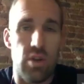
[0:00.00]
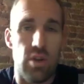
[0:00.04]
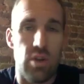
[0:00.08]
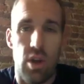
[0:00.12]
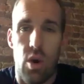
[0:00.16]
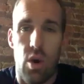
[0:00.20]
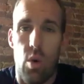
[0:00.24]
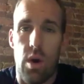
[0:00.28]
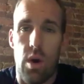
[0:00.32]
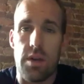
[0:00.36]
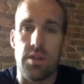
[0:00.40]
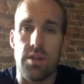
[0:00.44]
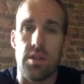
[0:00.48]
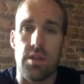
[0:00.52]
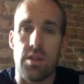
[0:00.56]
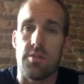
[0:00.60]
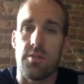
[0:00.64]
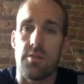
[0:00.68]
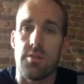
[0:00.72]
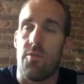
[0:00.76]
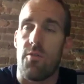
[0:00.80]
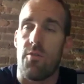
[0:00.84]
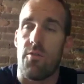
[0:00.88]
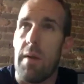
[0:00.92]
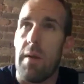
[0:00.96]
answer the
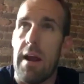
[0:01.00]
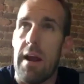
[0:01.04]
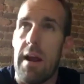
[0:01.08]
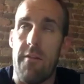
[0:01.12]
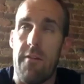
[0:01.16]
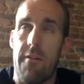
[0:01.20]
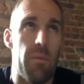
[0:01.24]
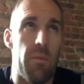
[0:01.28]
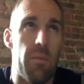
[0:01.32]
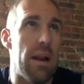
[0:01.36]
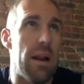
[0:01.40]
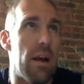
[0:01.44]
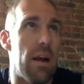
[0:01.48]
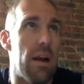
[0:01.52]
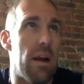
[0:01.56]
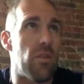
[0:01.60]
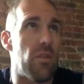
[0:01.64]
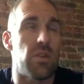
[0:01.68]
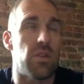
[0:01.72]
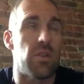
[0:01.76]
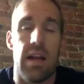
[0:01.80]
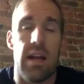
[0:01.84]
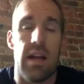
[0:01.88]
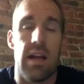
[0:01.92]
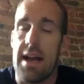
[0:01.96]
questions everybody
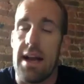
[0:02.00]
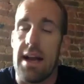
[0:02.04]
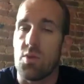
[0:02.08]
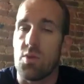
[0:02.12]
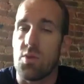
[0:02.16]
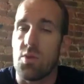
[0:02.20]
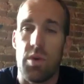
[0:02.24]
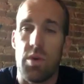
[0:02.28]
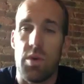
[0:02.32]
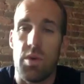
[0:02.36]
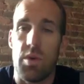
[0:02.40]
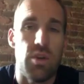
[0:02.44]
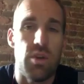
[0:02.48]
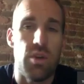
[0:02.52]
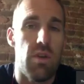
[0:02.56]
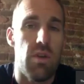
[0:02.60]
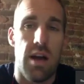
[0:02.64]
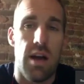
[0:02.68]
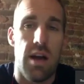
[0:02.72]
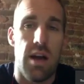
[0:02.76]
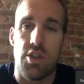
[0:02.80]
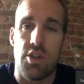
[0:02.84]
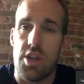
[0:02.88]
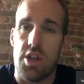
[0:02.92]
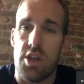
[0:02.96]
out there is going to ask. We
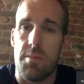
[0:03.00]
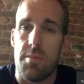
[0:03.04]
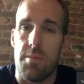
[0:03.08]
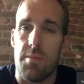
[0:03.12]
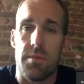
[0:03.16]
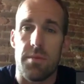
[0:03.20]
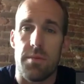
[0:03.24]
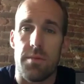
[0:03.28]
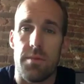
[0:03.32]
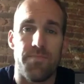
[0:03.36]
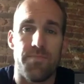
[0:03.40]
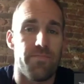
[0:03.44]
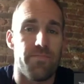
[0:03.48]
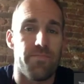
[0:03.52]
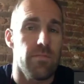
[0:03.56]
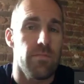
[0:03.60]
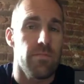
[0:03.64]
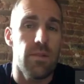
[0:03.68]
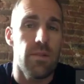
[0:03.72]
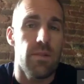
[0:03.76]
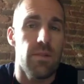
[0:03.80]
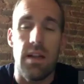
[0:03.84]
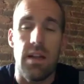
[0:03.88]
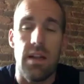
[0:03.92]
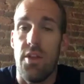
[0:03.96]
do not ship.
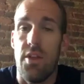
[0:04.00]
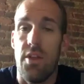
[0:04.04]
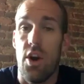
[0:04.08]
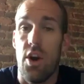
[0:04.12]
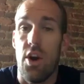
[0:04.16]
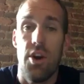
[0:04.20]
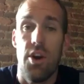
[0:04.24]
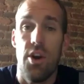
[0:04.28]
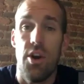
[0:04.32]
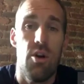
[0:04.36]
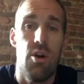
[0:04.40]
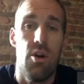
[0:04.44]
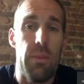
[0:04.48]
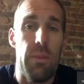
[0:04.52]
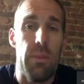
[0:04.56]
There are